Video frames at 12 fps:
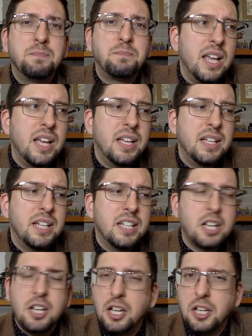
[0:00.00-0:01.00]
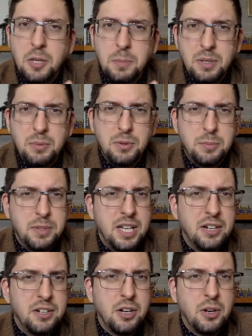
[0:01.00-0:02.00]
and that tonka bean will be
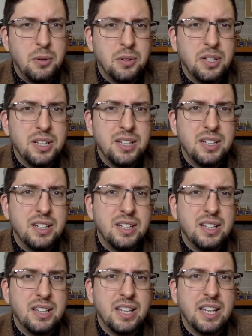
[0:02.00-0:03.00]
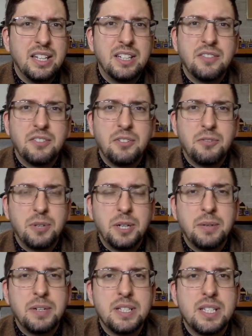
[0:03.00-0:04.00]
there the whole length of the
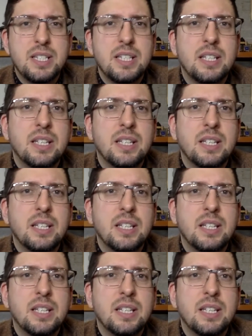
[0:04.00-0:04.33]
fragrance.